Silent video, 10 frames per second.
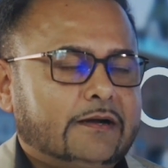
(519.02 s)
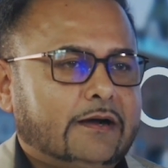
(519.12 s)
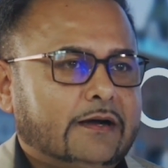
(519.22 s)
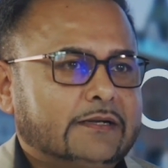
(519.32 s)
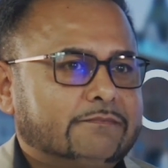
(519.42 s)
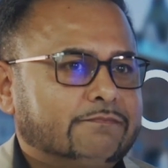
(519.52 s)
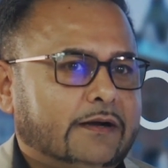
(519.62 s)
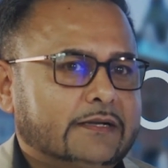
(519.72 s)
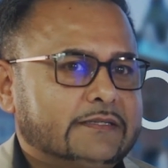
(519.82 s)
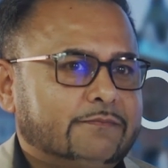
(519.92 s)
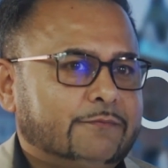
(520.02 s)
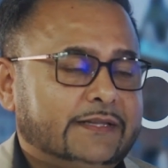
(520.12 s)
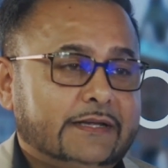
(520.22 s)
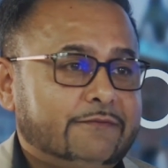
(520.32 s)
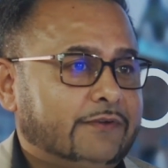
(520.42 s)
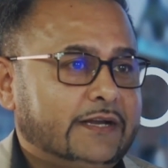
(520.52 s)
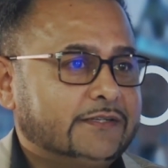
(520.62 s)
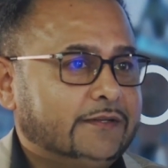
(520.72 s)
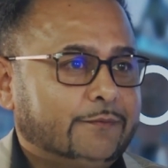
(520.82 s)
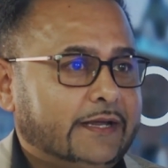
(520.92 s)
I with the
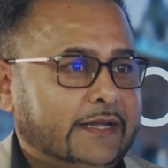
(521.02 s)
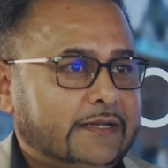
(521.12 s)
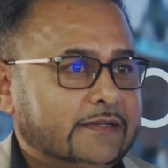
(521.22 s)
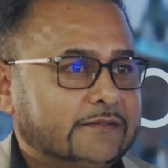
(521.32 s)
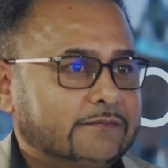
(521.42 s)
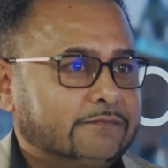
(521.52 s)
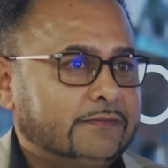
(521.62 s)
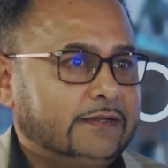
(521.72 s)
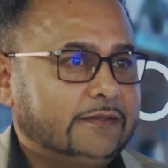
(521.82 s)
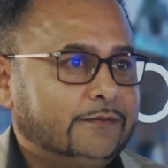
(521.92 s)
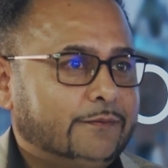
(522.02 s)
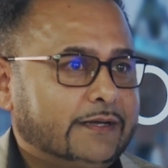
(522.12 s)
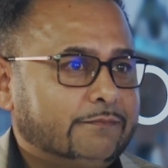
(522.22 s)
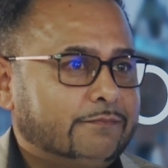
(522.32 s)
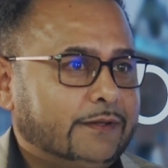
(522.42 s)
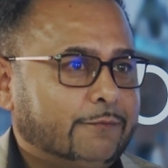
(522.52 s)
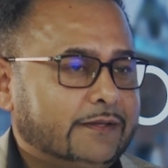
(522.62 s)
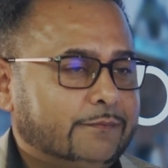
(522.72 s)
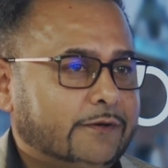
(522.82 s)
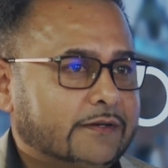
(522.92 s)
inflation the way it is and the way
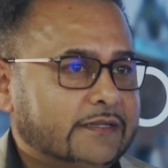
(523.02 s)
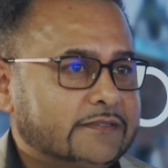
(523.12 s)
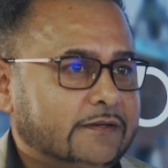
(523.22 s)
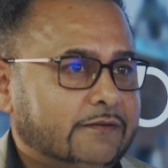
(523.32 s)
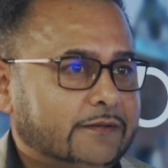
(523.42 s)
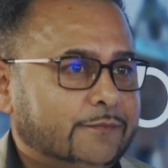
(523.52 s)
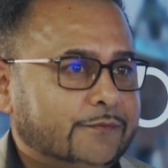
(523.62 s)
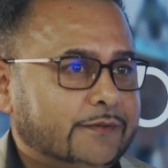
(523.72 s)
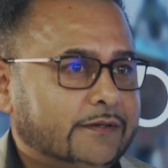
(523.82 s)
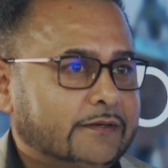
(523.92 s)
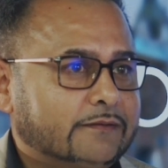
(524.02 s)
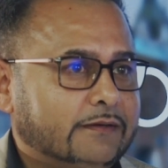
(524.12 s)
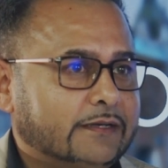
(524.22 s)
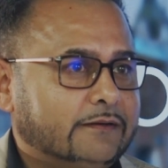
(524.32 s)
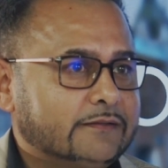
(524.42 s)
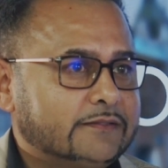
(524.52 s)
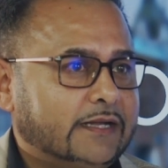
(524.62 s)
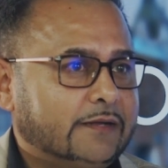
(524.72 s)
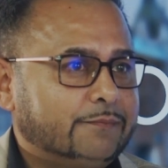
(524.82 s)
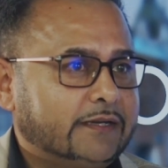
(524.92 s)
the markets are at the moment, I can't see
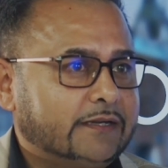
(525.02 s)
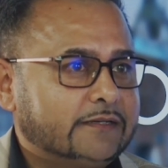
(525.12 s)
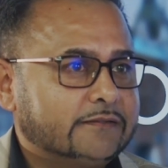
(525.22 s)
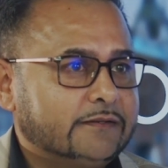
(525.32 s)
that happening anytime.